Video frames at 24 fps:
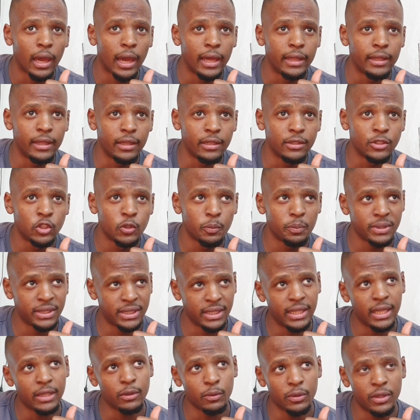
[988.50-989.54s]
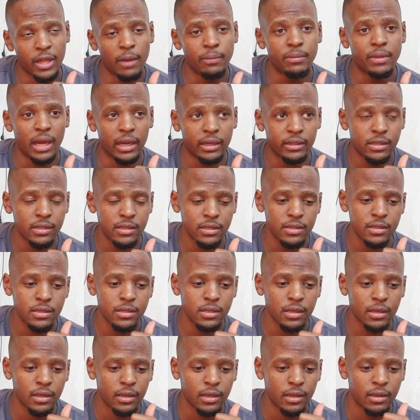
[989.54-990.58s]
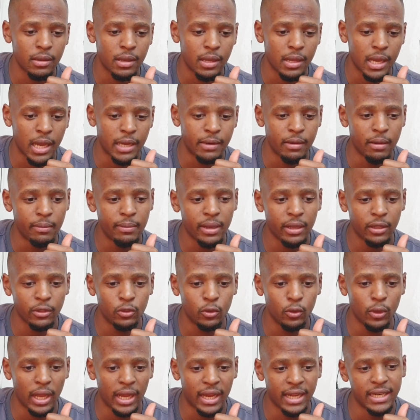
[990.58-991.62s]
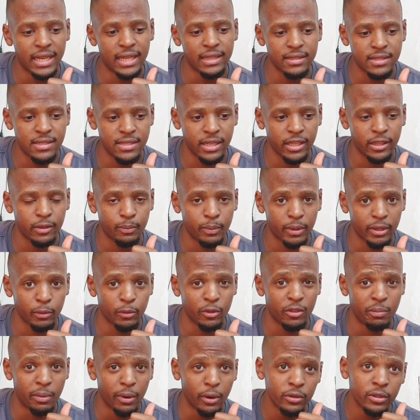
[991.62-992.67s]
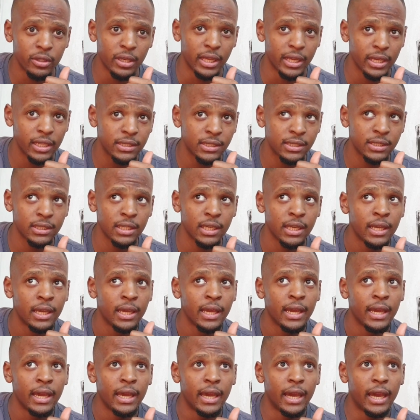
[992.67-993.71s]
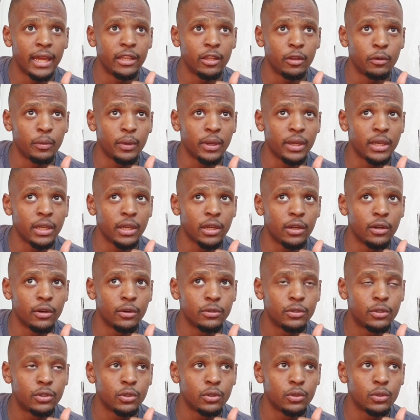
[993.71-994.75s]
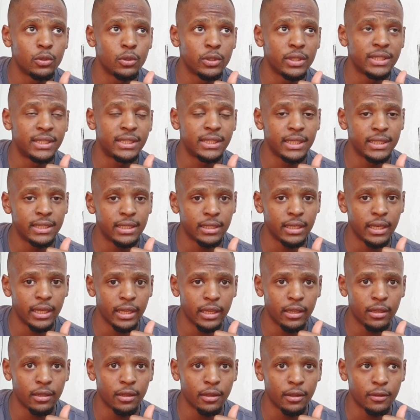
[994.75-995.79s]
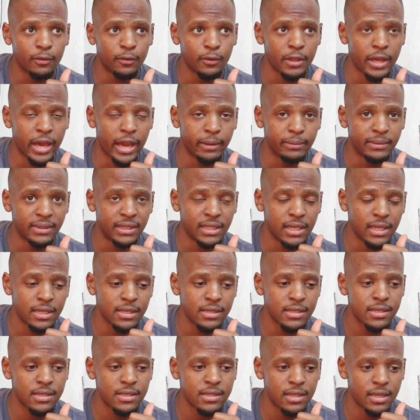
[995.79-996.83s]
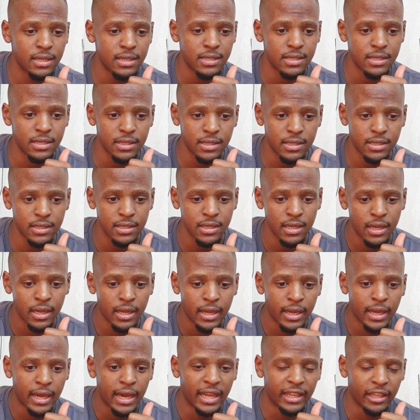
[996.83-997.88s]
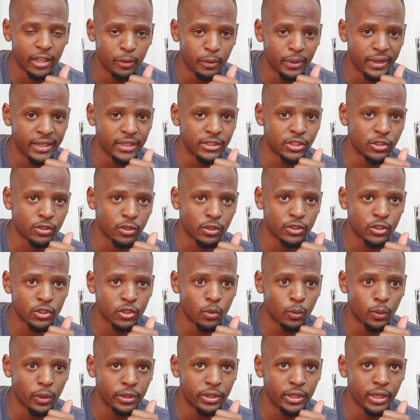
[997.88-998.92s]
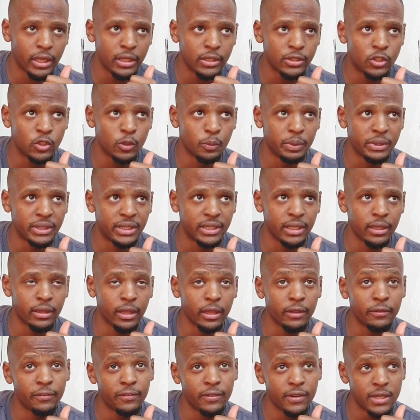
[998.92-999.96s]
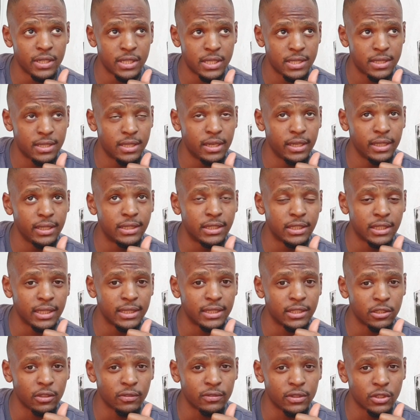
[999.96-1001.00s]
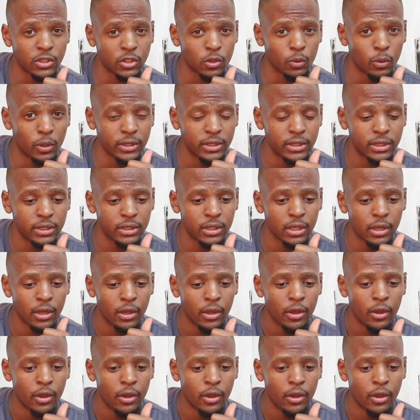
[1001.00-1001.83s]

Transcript: and then superset that with the abductors, and maybe I'll do like another set but with both legs. And then we're gonna go to the seated leg curl for the hamstrings, 3 sets, and then we're gonna start squatting, superset that first 3 sets of the squats